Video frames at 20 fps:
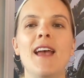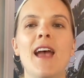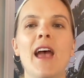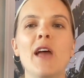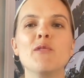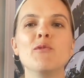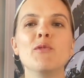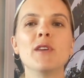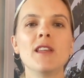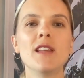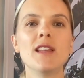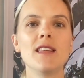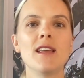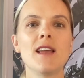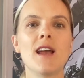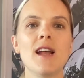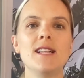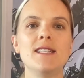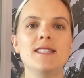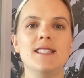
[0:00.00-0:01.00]
And really the
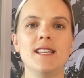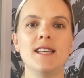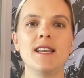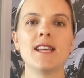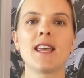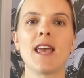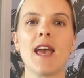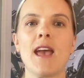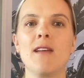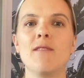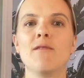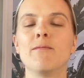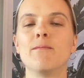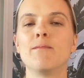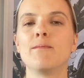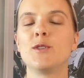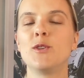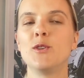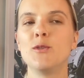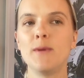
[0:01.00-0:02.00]
idea came
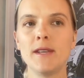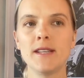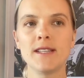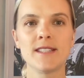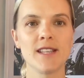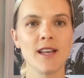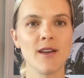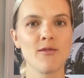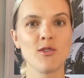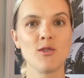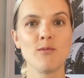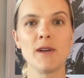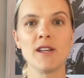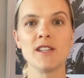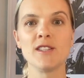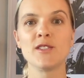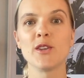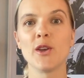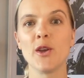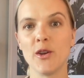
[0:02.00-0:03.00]
to me several
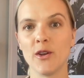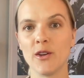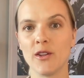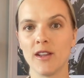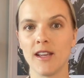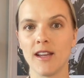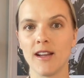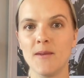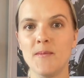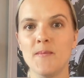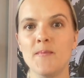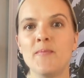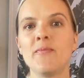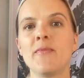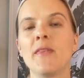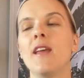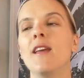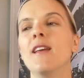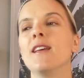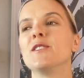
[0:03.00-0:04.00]
months earlier.
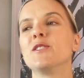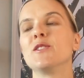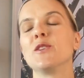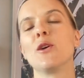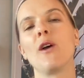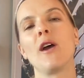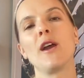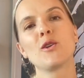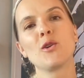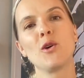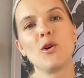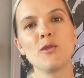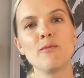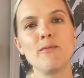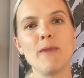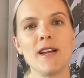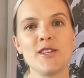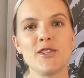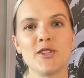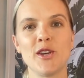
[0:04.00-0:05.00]
So I called
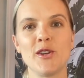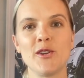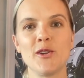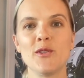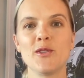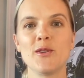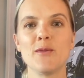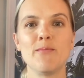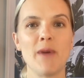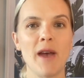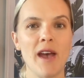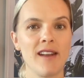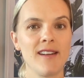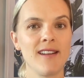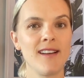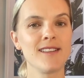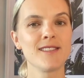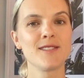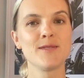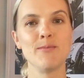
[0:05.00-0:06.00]
my journal the
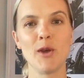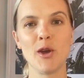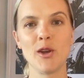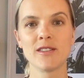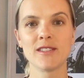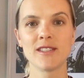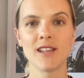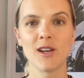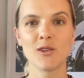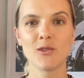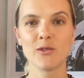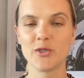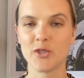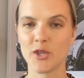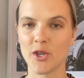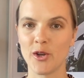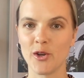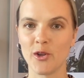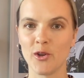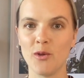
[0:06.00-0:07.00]
Badass Motorcycle
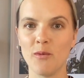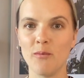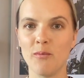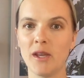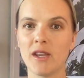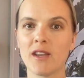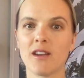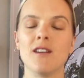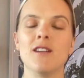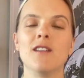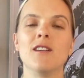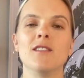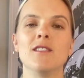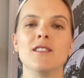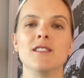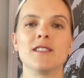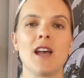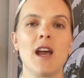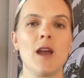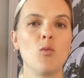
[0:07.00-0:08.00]
Journal
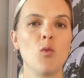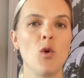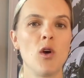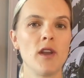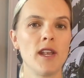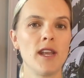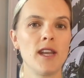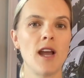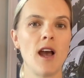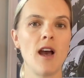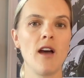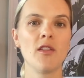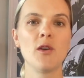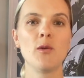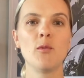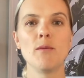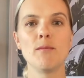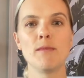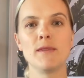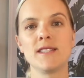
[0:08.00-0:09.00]
because I wanted other
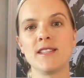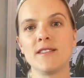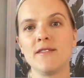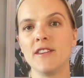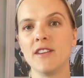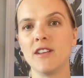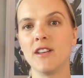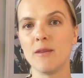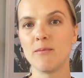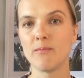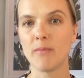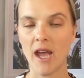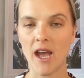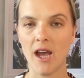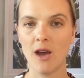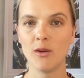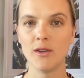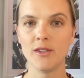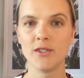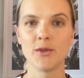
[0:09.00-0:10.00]
women to feel
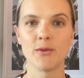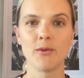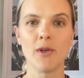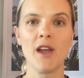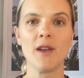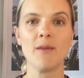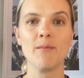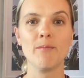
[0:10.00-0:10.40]
empowered to ride